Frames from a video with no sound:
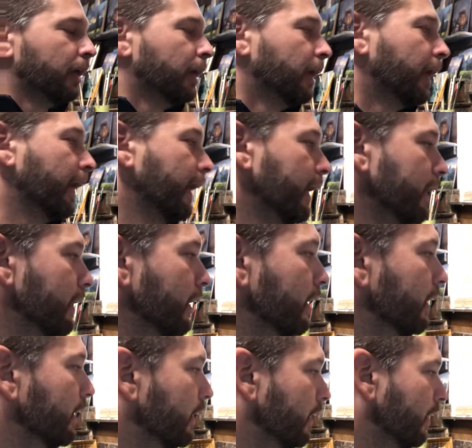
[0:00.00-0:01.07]
And
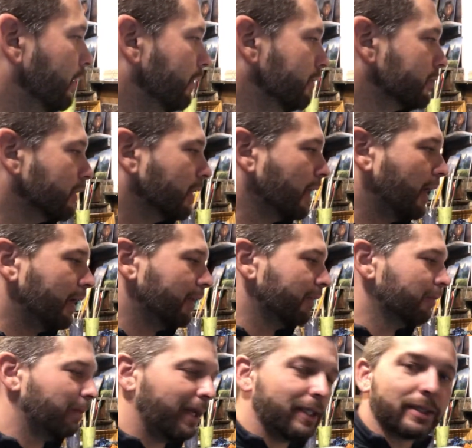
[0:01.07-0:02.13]
these are kind of the
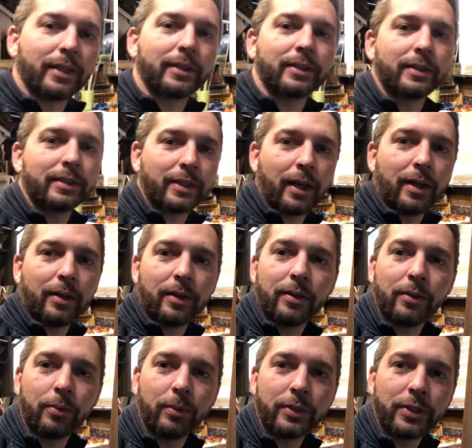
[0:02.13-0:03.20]
basics. It's kind of
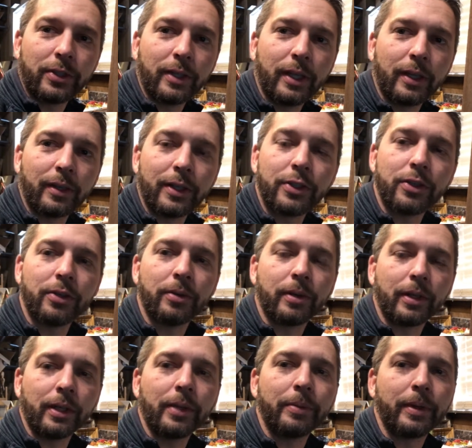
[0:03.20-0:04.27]
what you need unless you're doing a
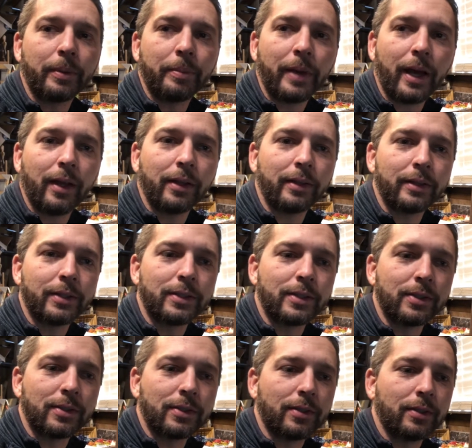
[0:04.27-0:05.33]
limited palette. This
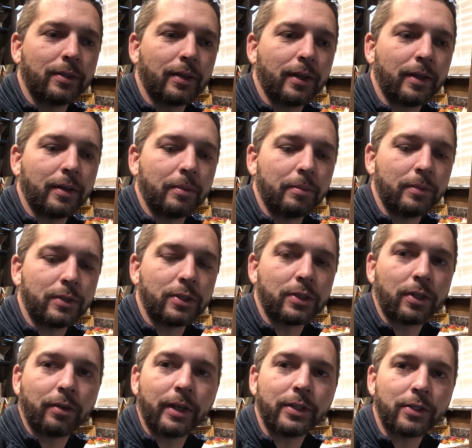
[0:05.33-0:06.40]
is a
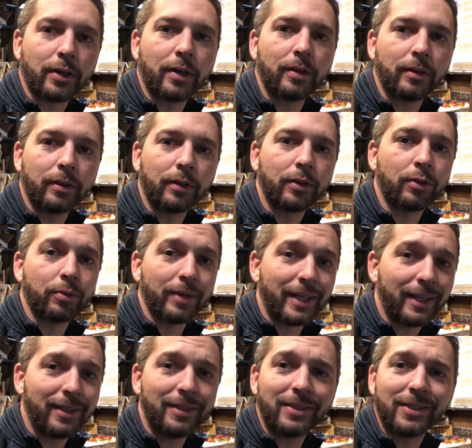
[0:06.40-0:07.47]
great start.
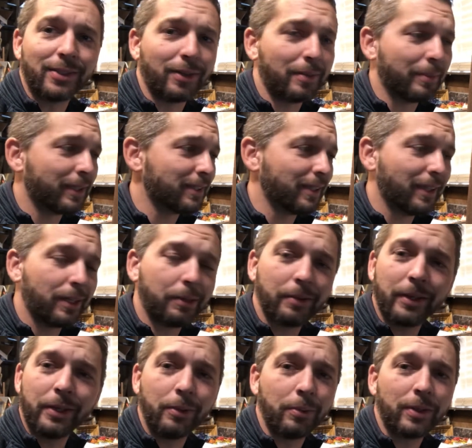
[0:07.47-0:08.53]
Greens, you can mix any
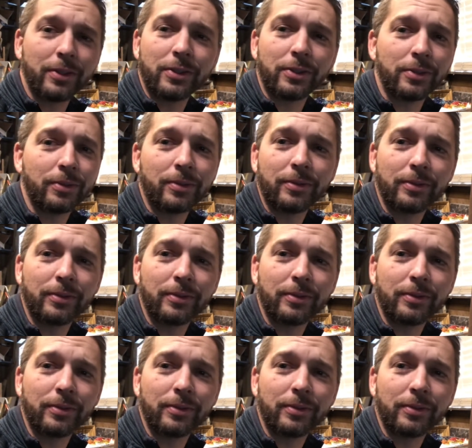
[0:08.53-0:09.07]
green you want to,